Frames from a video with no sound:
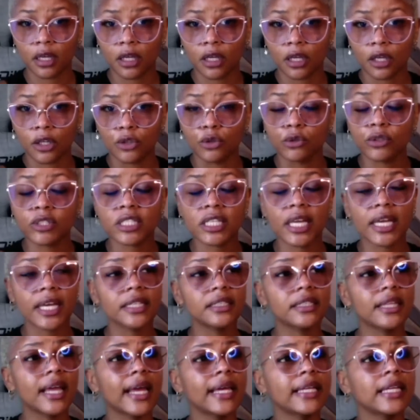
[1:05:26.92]
You said
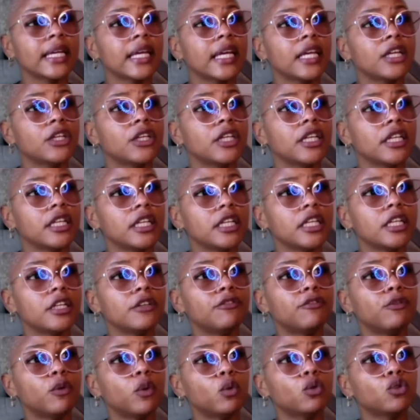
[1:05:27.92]
that he
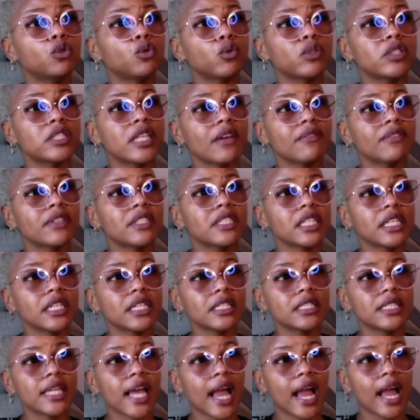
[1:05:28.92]
fooled you
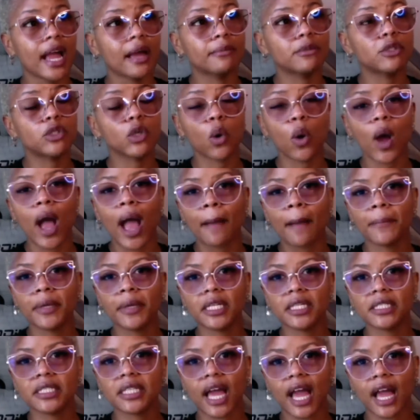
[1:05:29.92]
17 times. So how
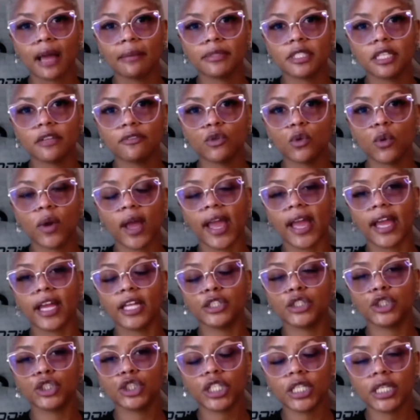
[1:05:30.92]
many times have you had
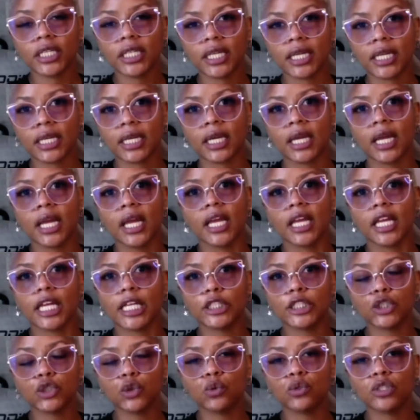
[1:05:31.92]
cheating
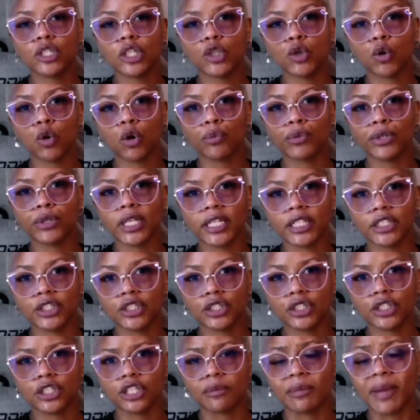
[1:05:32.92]
issues in your
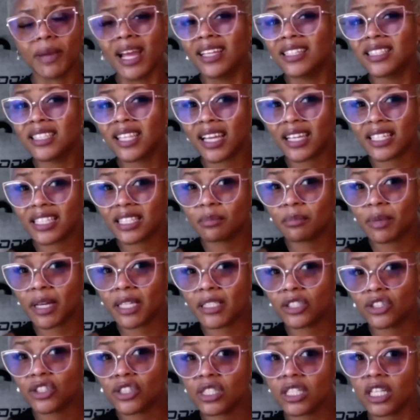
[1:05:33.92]
relationship? Text
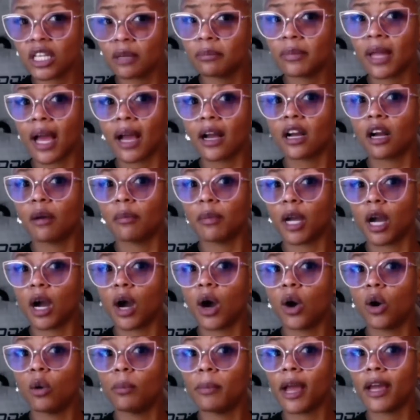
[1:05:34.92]
messages, him not coming
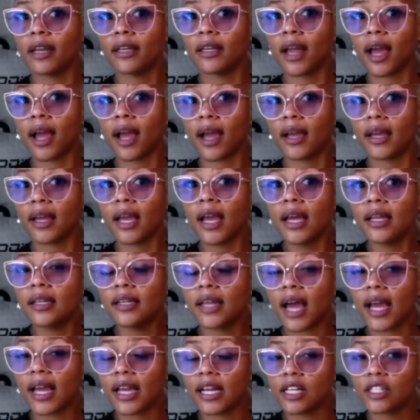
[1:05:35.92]
home at night,
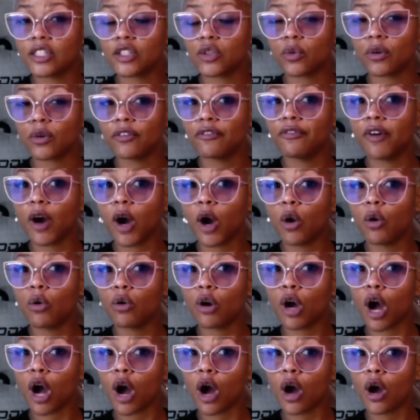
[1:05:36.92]
not answering phone
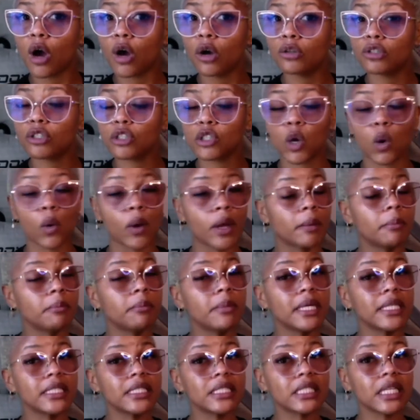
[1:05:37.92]
calls, going
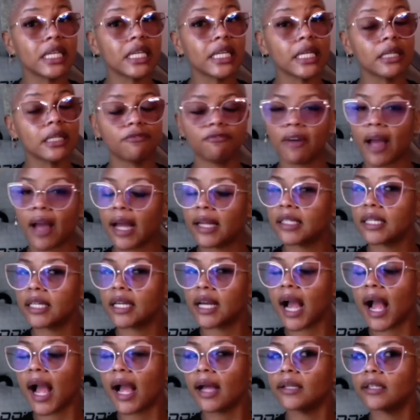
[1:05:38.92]
missing, finding
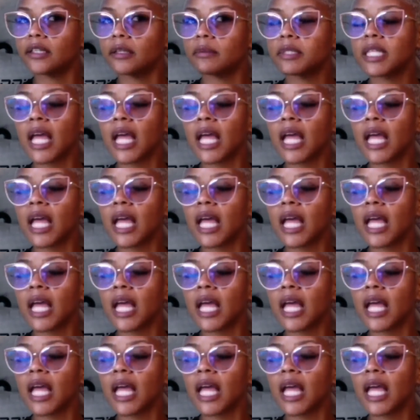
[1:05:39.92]
condoms.